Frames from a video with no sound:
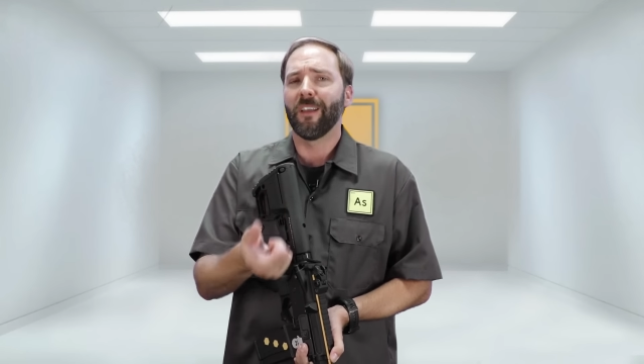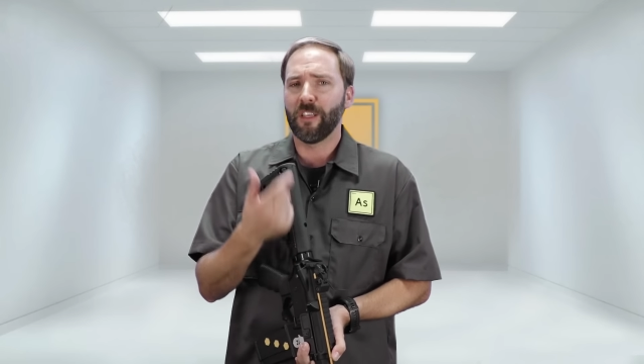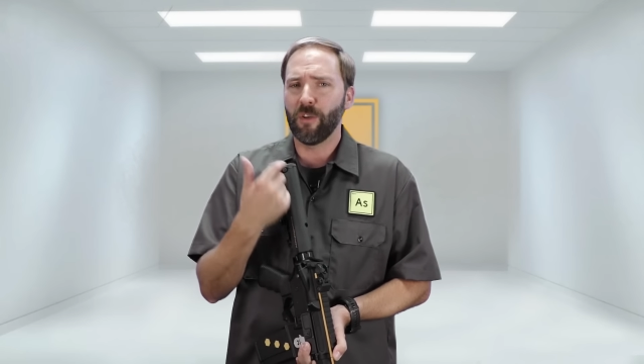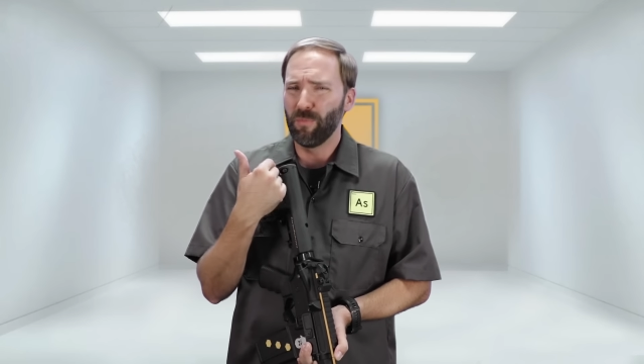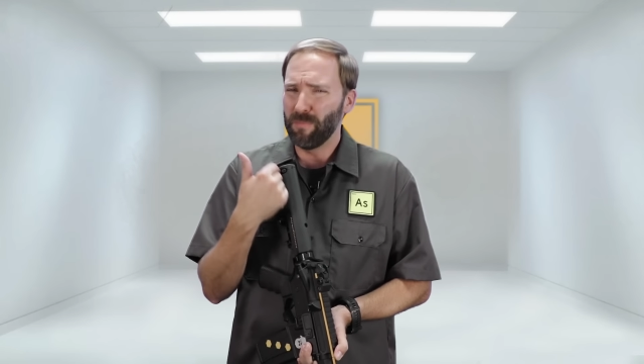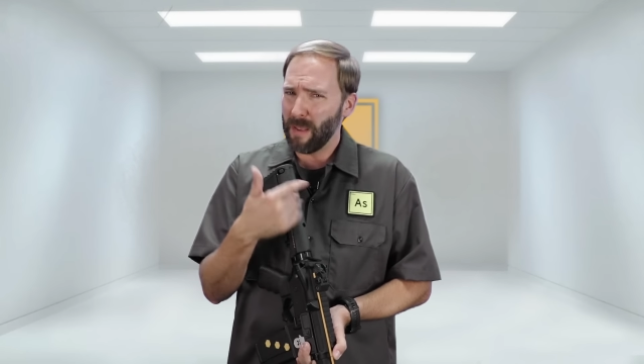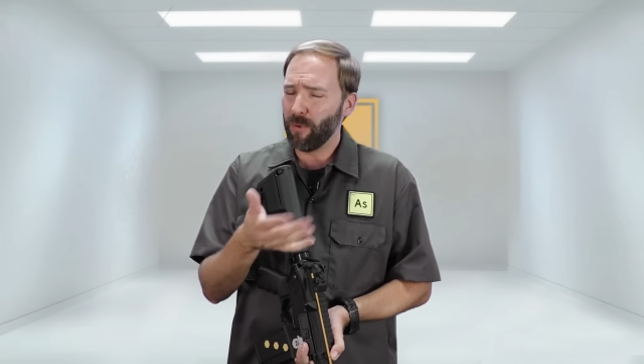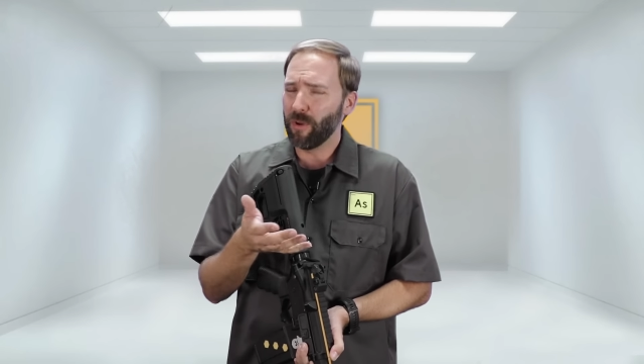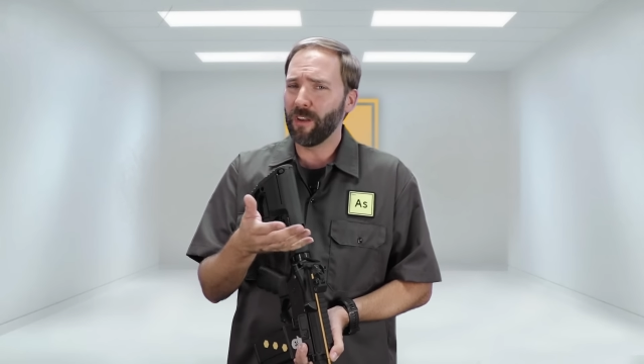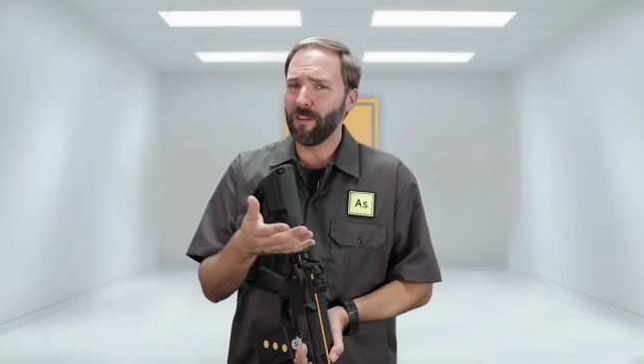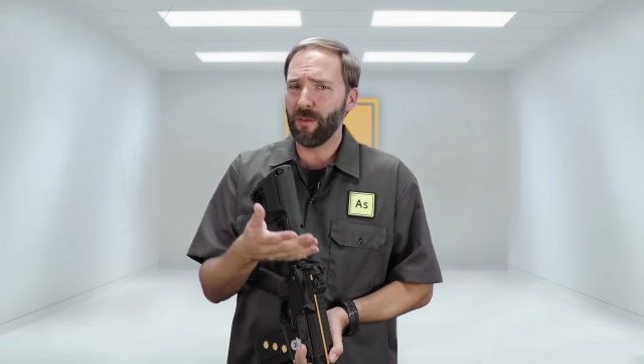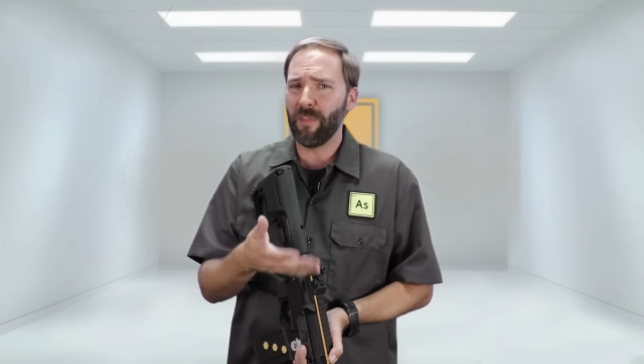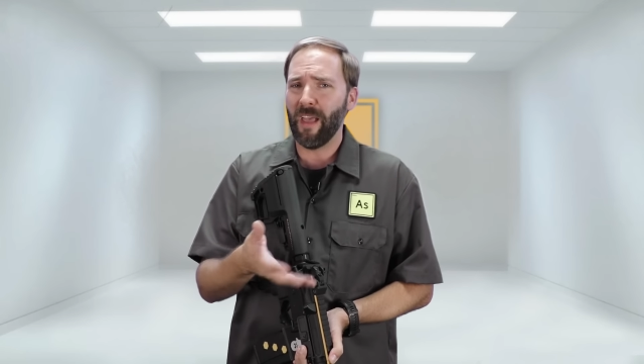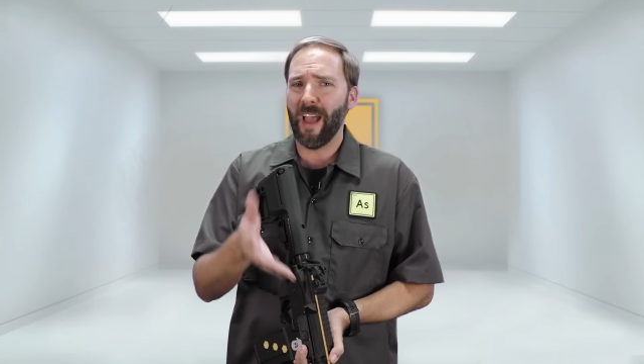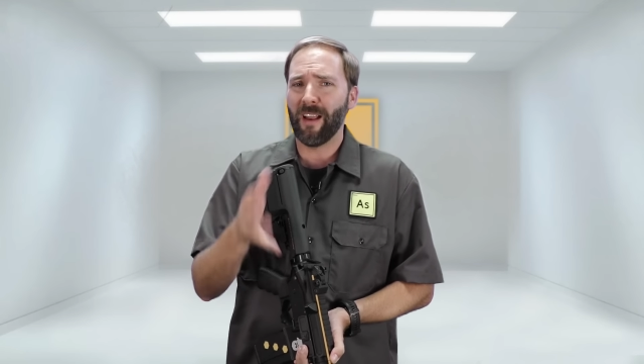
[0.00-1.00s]
you may want to
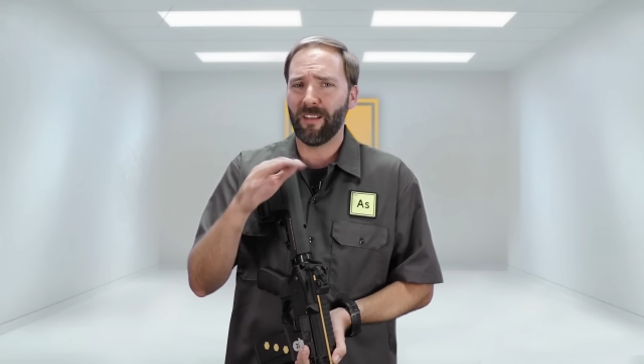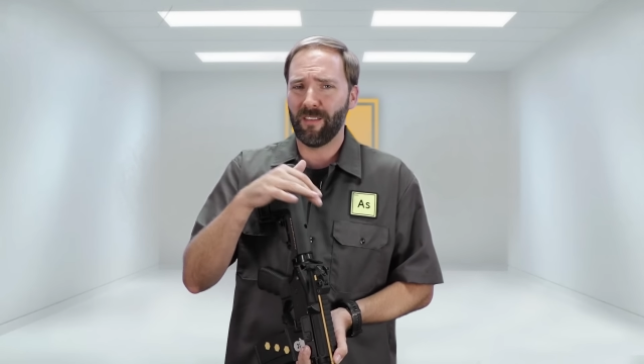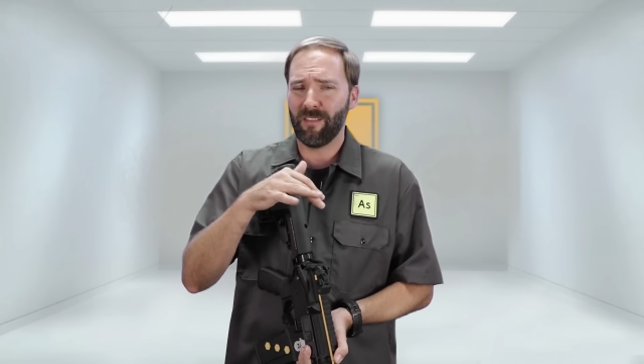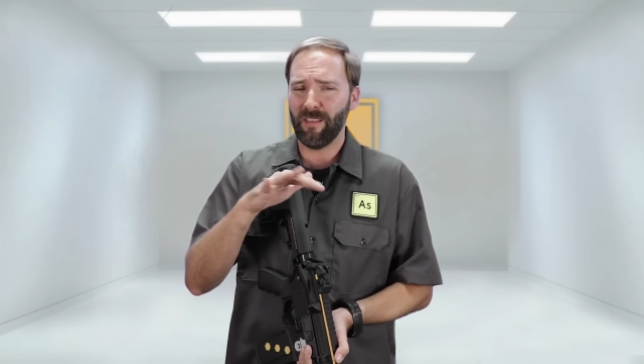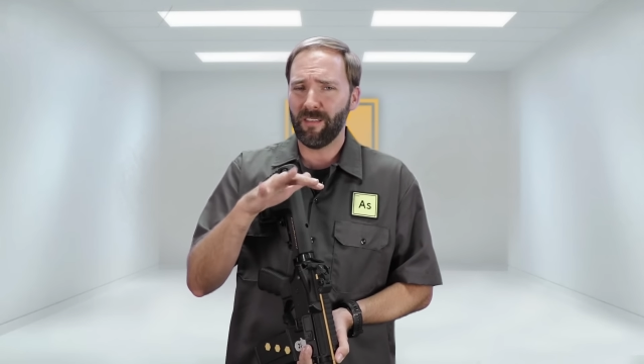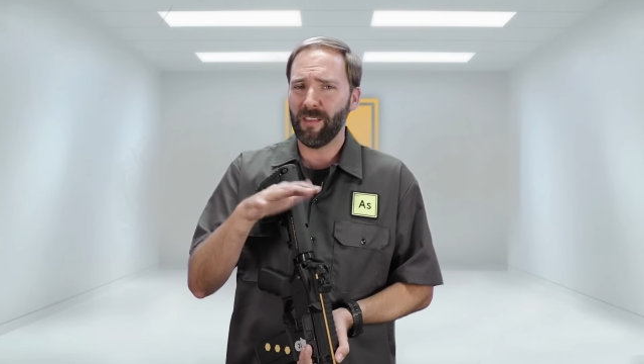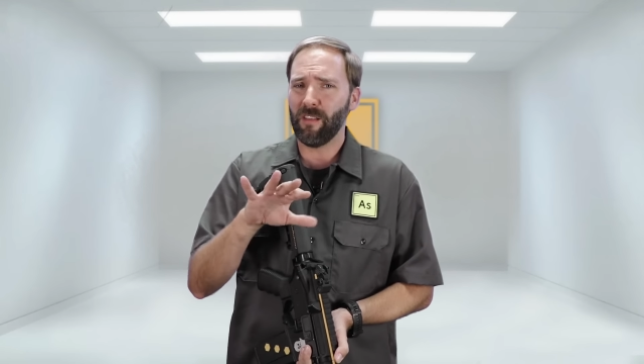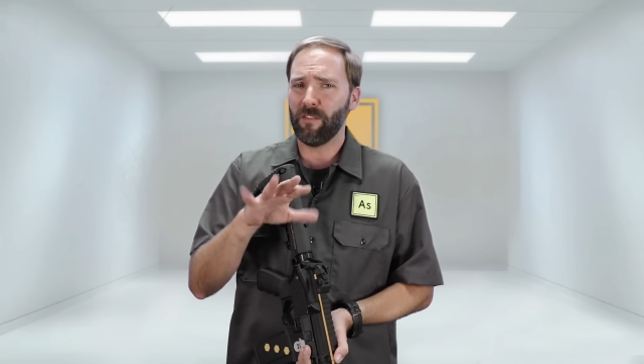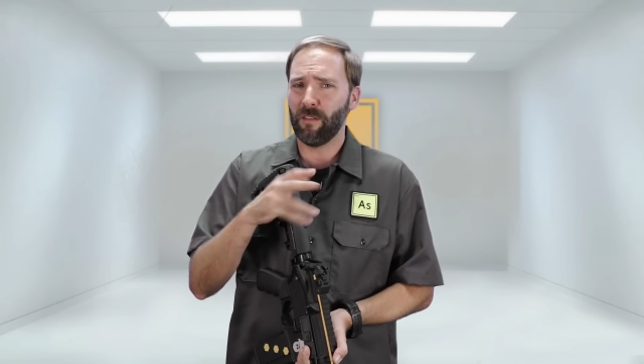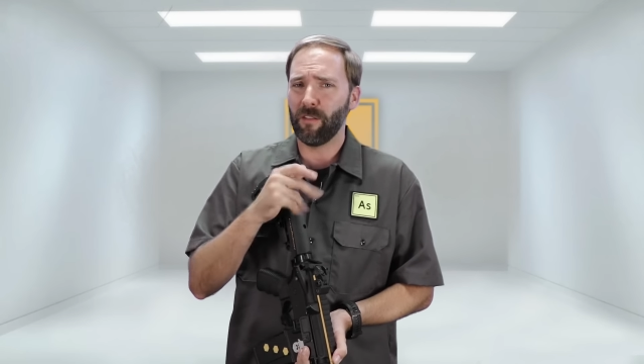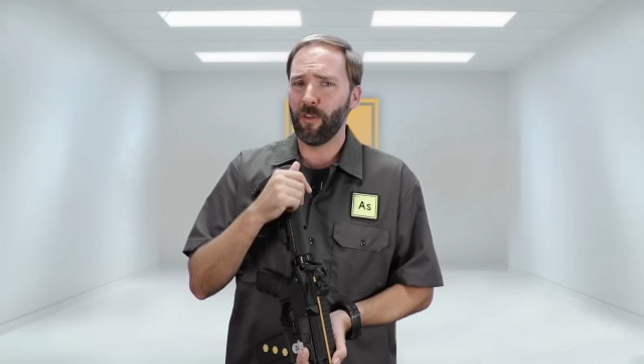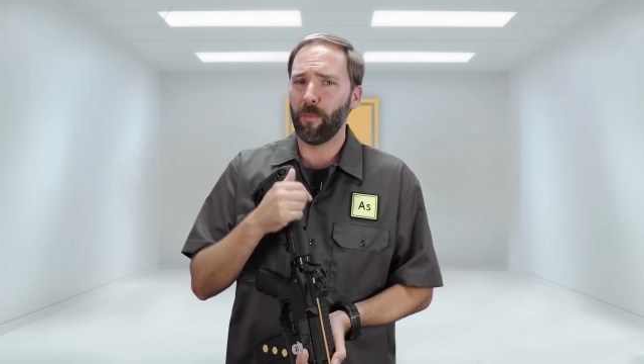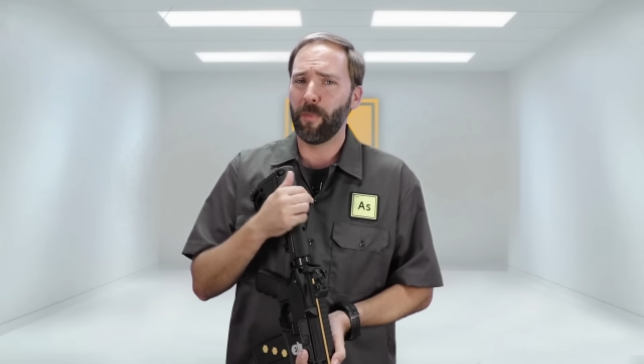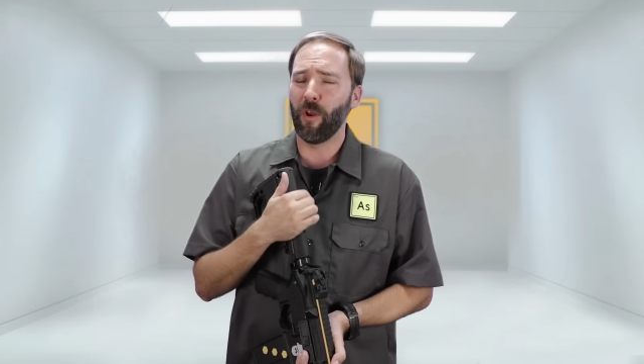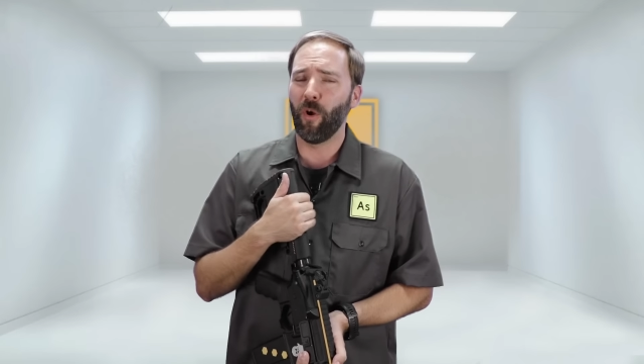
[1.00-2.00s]
do that because this thing's a
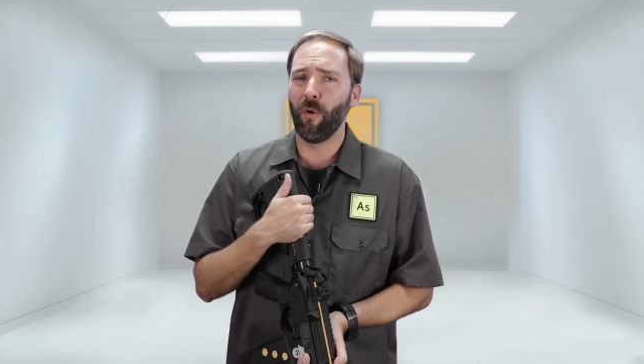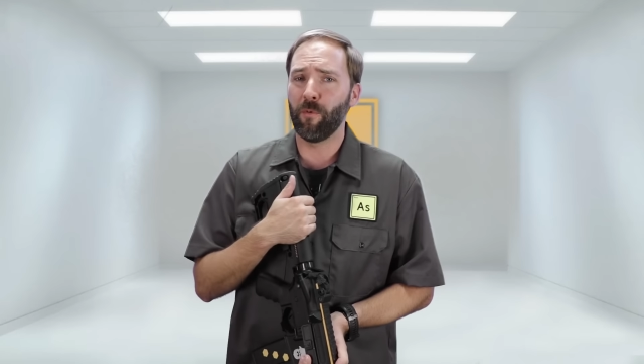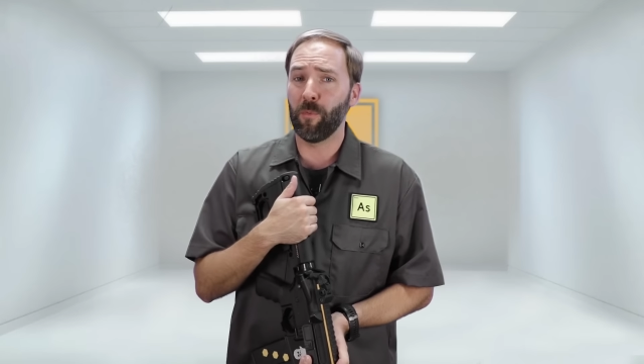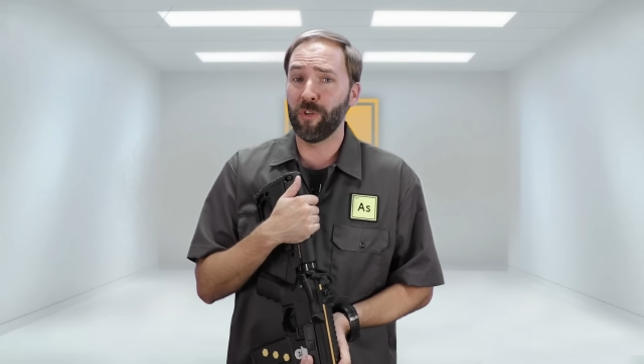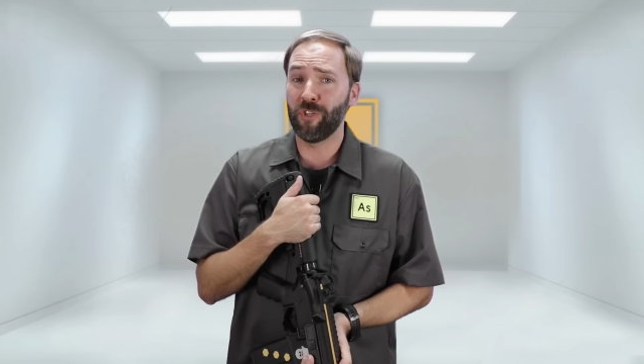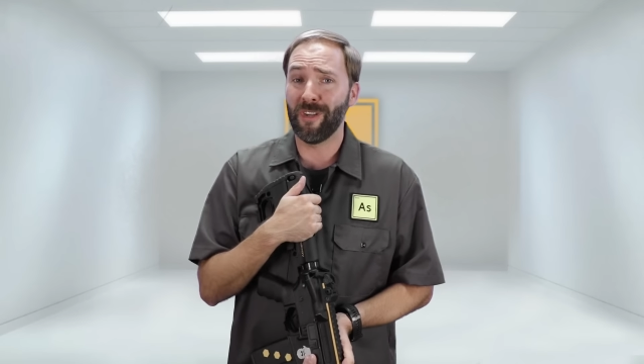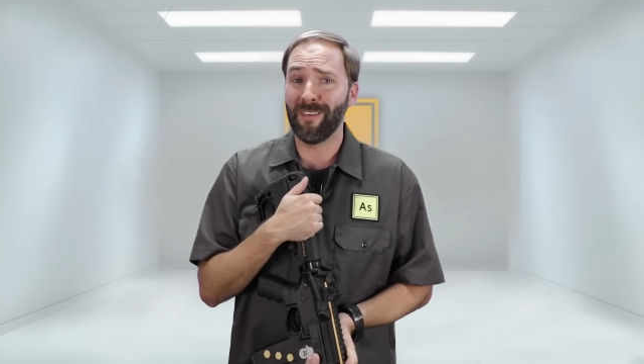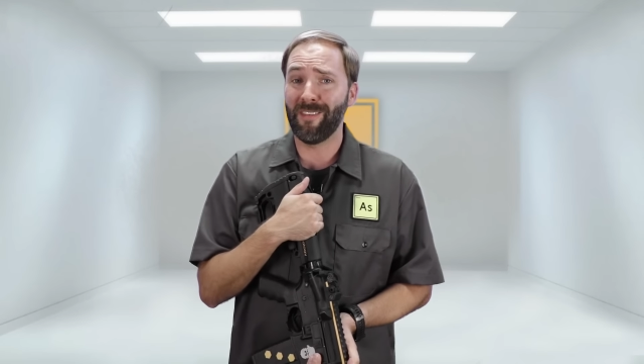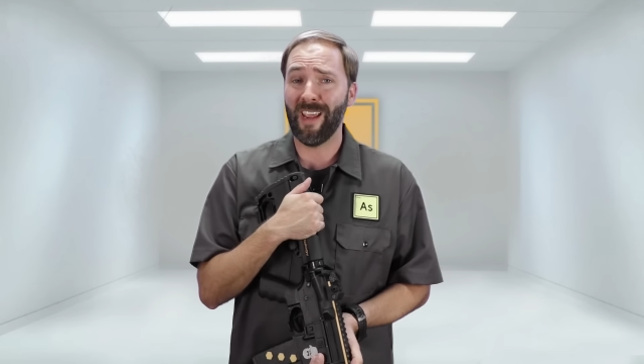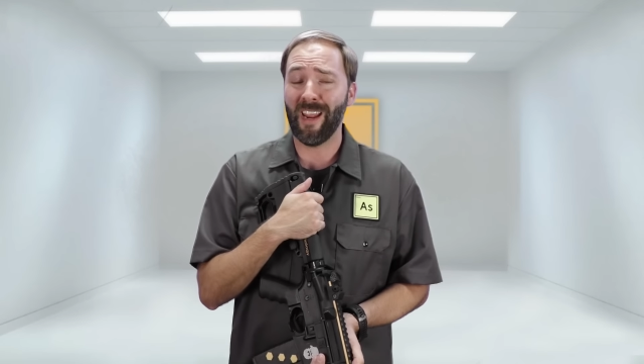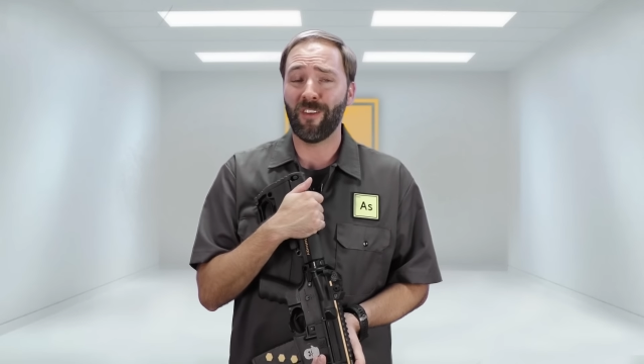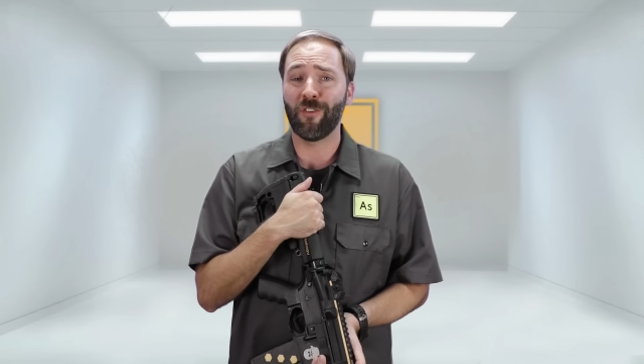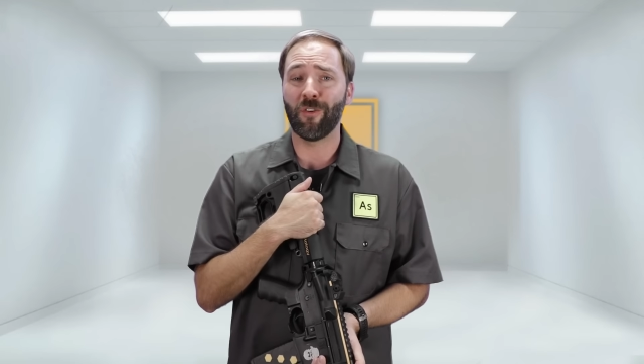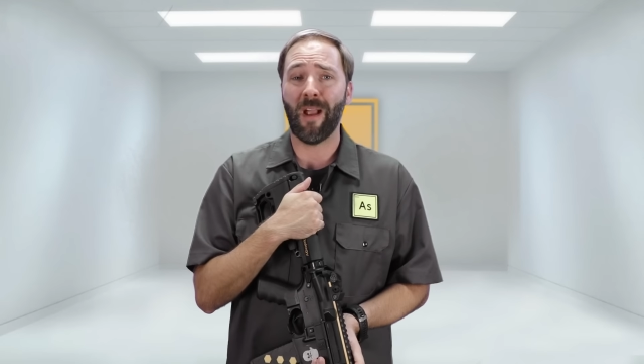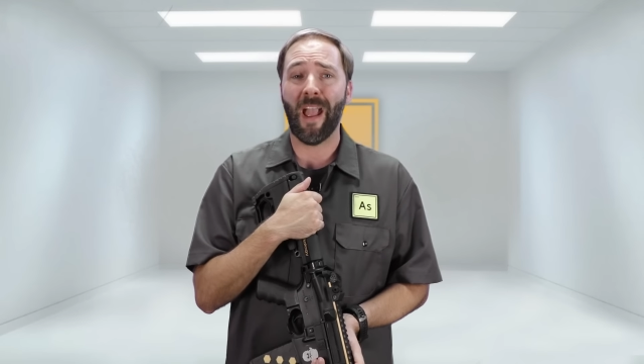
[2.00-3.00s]
little bit over what you can
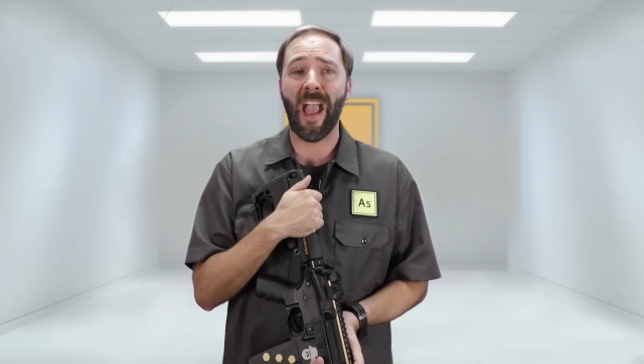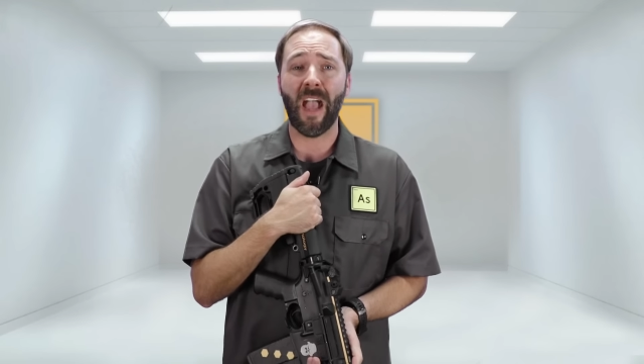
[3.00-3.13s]
take to your